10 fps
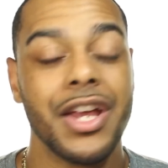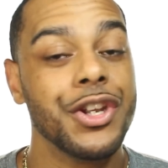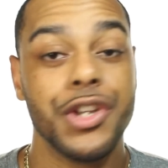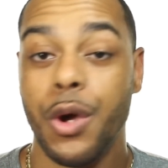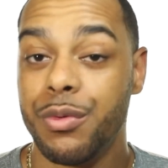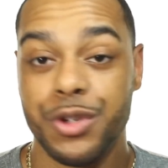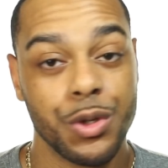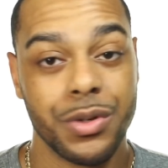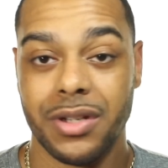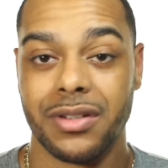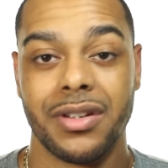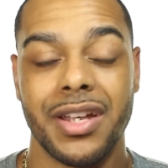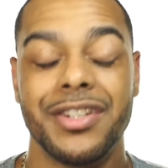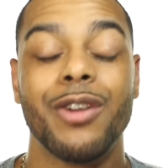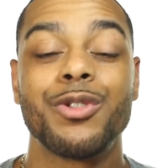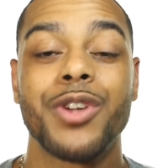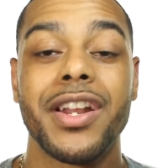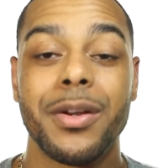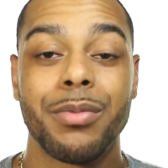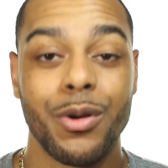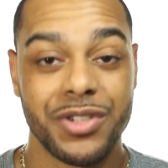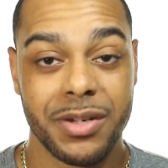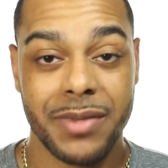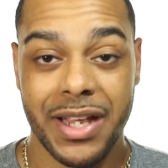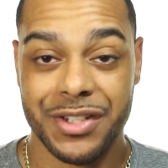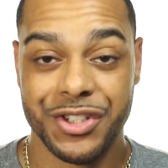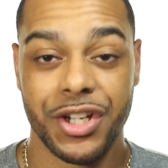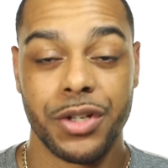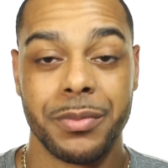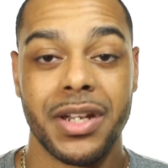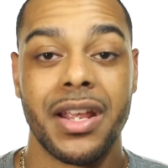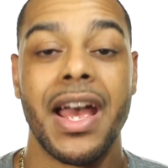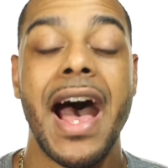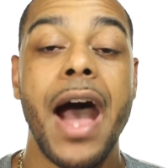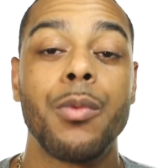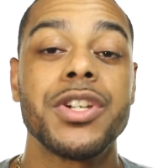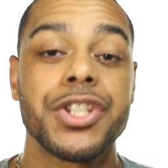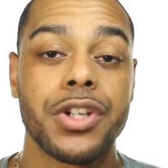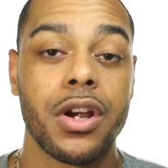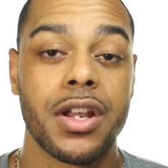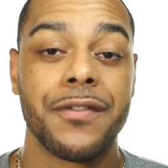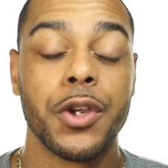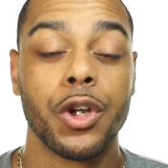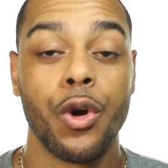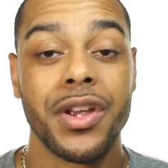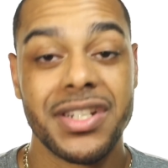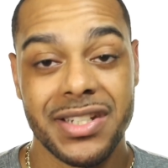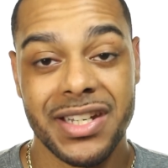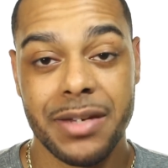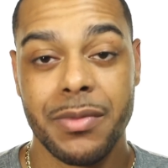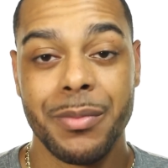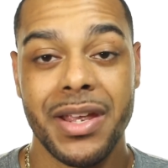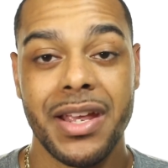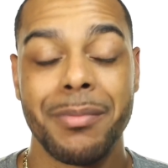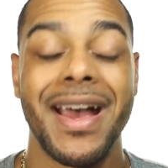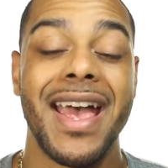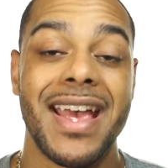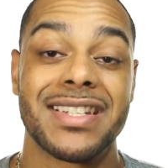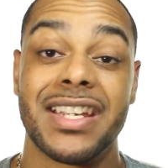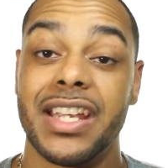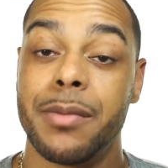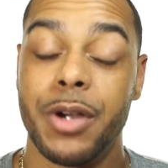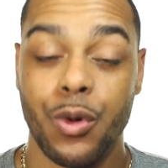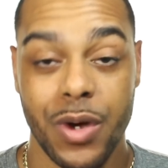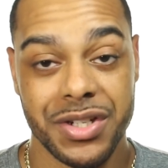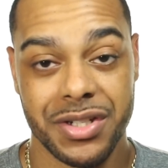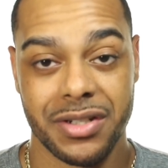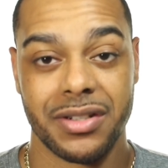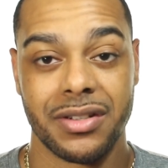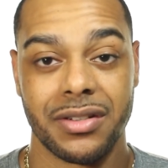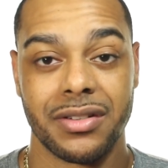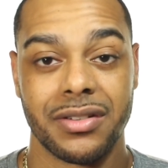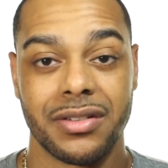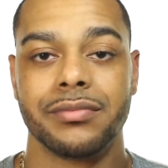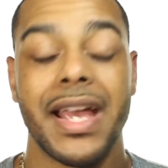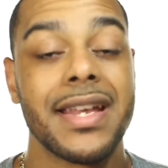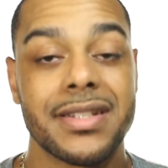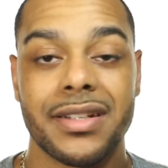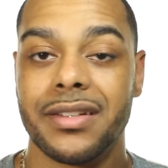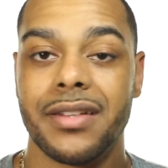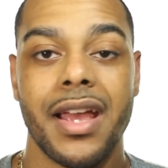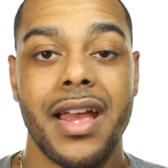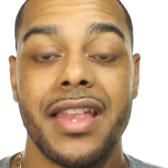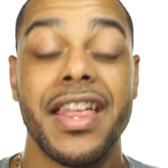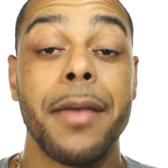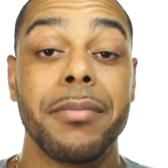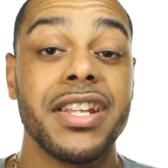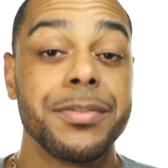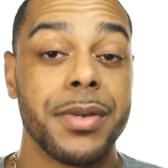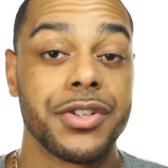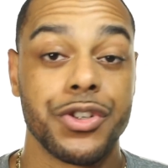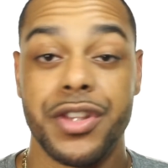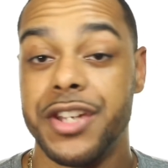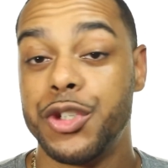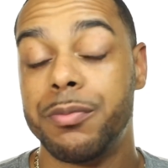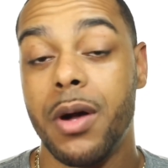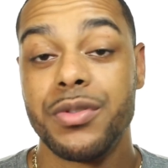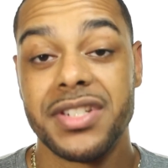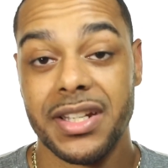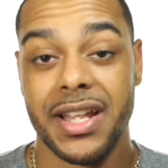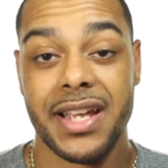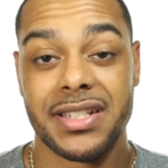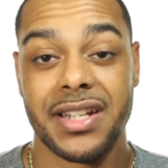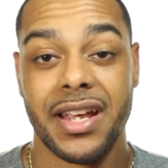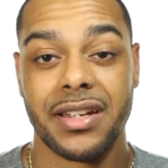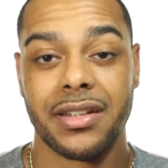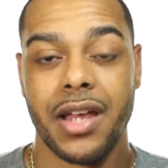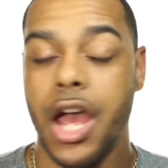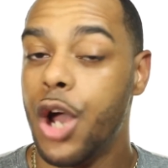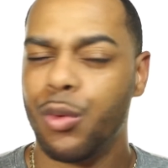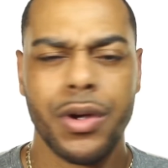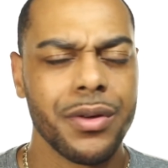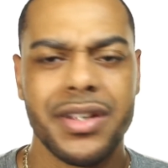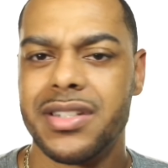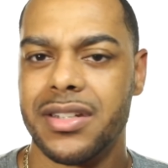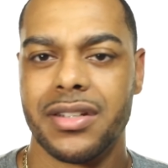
Don't do it. Don't try to approach him like a gentleman. I would start if you're going to DM a man by asking him a question. As in, that beach picture that you posted last night, where is it?